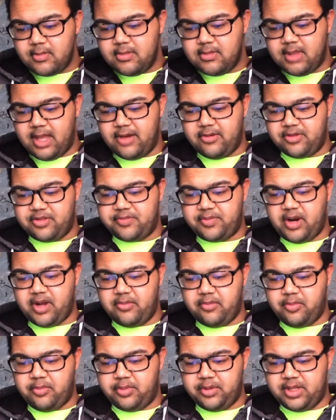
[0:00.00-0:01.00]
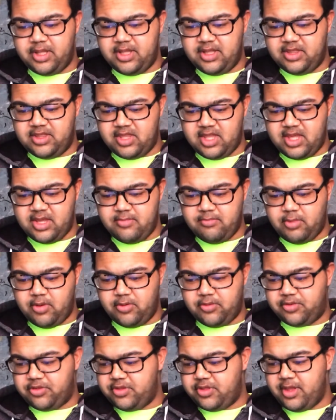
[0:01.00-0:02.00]
That was probably the
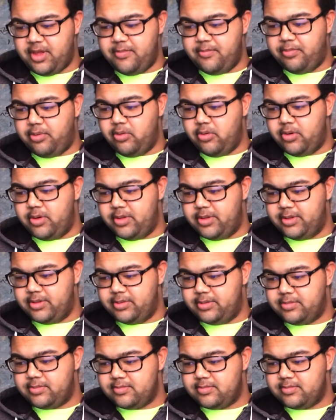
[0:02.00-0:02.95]
most important,